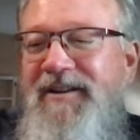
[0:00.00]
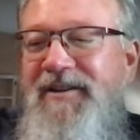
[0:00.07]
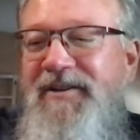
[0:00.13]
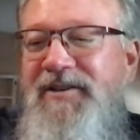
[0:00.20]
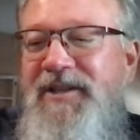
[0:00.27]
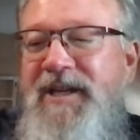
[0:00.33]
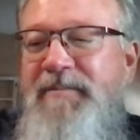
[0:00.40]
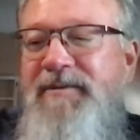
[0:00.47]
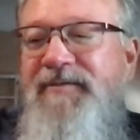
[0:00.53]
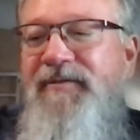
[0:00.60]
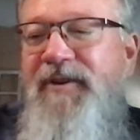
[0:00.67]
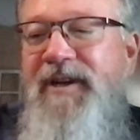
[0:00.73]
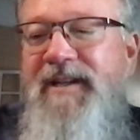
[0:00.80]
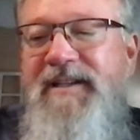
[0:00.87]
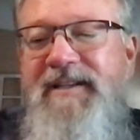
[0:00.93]

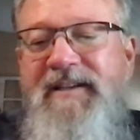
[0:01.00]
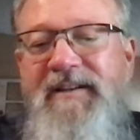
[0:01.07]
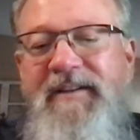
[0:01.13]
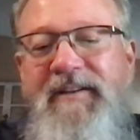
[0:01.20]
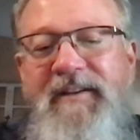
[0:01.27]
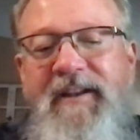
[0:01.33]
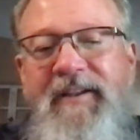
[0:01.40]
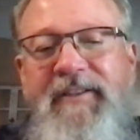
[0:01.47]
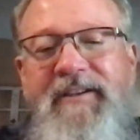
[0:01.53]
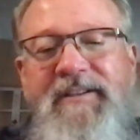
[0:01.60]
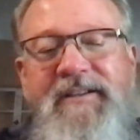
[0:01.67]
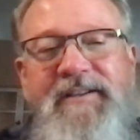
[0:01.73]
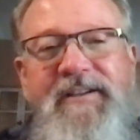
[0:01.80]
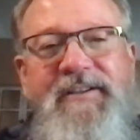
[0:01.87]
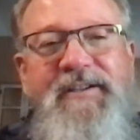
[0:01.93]
sheepsfoot. Now,
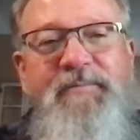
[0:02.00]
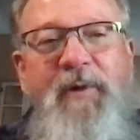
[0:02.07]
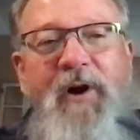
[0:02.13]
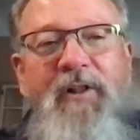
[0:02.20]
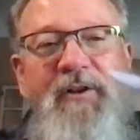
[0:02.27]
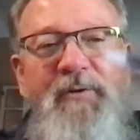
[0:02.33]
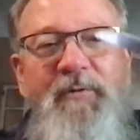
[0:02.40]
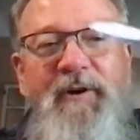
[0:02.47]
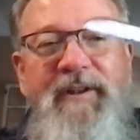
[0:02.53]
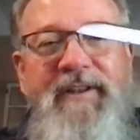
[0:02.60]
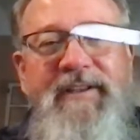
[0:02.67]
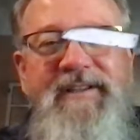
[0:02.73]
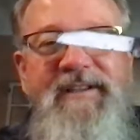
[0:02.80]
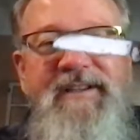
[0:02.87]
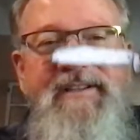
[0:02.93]
this is a smaller one.
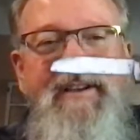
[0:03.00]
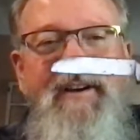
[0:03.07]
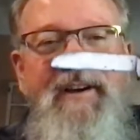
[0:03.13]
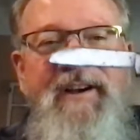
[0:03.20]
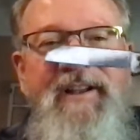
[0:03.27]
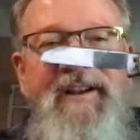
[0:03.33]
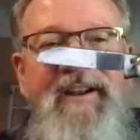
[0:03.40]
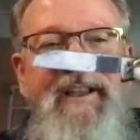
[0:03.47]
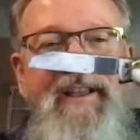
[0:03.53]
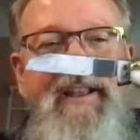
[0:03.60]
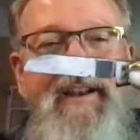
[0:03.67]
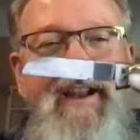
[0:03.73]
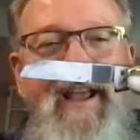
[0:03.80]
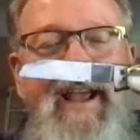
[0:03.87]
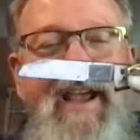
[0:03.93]
This is on
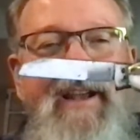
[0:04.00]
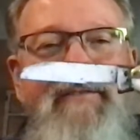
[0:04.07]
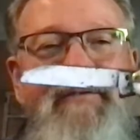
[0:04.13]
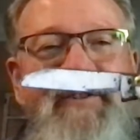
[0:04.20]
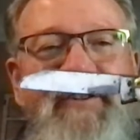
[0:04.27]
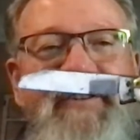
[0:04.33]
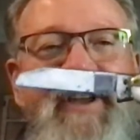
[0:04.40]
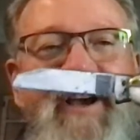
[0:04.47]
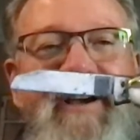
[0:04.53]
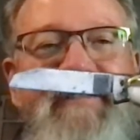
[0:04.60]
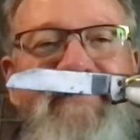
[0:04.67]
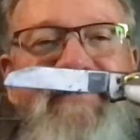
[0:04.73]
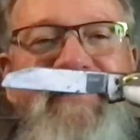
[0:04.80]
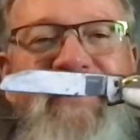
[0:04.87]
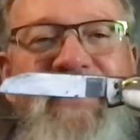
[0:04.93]
an Anvil
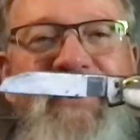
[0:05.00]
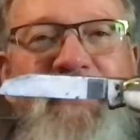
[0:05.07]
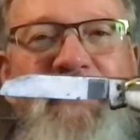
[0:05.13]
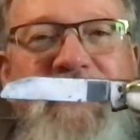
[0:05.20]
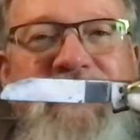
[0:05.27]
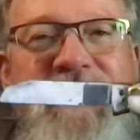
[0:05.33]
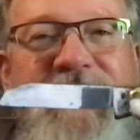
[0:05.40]
knife, which